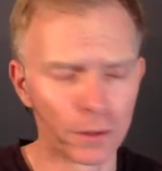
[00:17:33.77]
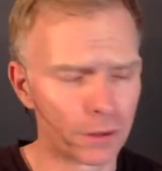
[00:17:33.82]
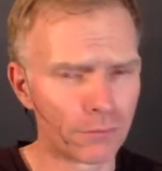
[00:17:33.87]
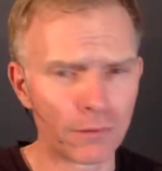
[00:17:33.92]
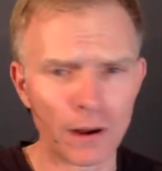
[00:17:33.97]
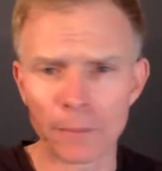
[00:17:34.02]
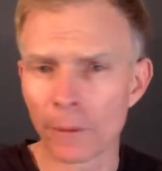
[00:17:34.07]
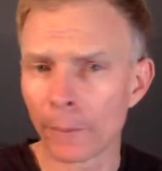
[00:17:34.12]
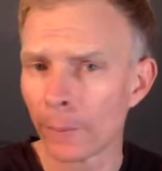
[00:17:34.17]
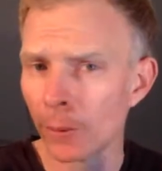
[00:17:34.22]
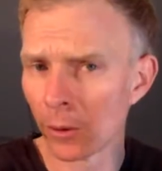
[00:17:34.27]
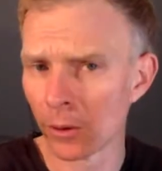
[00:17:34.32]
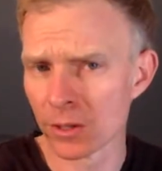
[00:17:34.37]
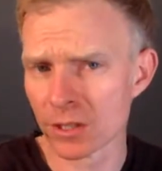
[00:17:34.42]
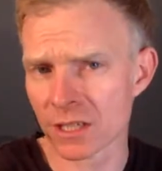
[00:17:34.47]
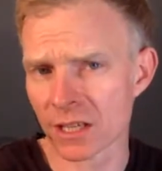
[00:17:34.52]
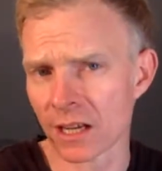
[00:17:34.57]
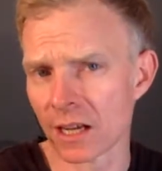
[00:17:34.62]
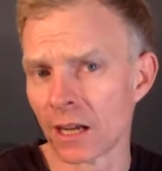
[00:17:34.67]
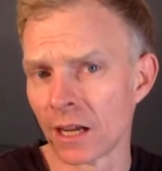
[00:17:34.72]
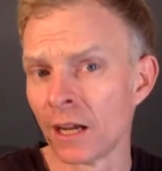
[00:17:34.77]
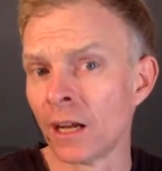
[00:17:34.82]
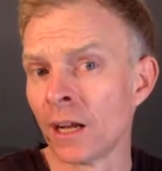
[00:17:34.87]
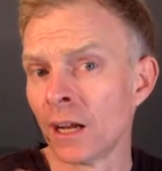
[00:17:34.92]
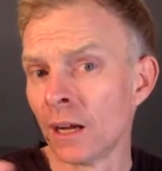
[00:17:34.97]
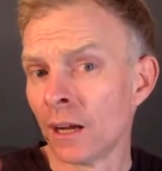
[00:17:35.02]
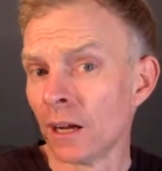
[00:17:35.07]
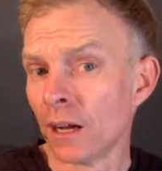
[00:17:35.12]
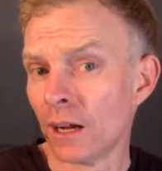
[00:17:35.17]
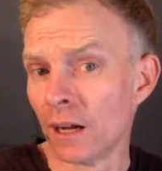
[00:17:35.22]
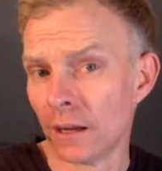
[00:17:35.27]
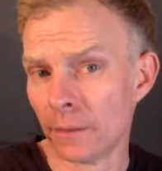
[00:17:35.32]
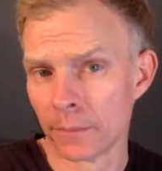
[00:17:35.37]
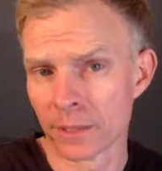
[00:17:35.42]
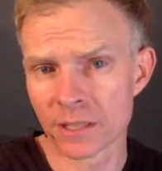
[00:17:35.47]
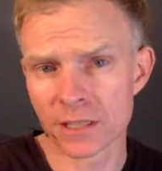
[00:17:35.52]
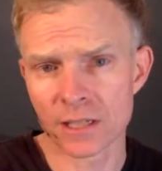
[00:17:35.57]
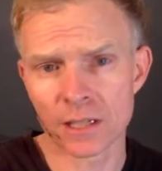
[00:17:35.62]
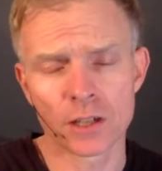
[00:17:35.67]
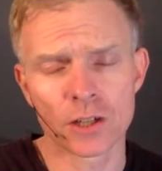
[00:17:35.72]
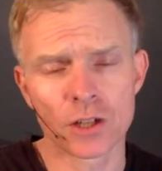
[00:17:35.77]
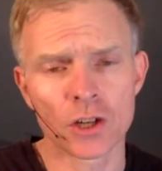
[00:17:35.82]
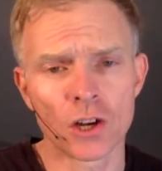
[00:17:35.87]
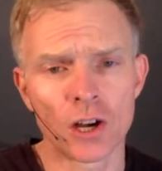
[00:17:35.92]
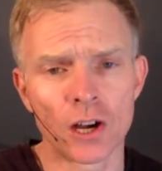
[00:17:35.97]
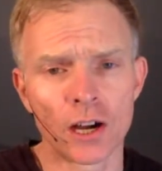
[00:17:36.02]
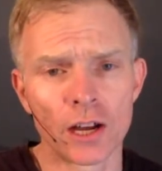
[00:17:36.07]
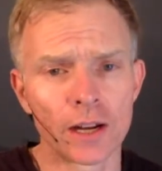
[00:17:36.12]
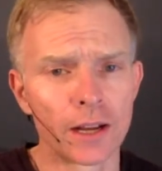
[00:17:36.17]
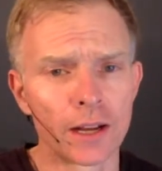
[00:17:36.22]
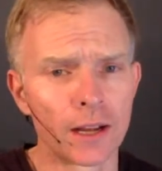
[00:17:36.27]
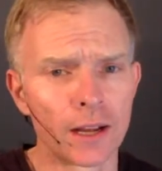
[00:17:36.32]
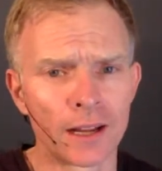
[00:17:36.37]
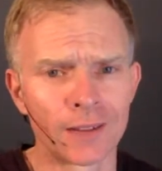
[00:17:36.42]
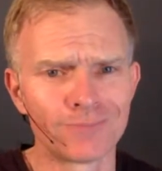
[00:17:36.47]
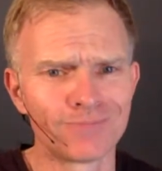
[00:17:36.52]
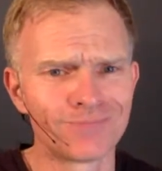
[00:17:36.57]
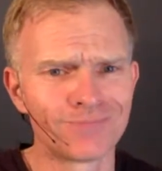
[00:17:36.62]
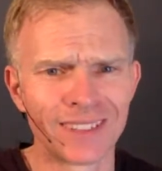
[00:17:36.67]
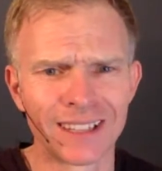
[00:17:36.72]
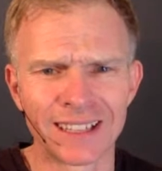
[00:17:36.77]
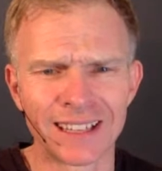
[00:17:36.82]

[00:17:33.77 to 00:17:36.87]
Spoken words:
Ramaphosa, Mr. Kathrada.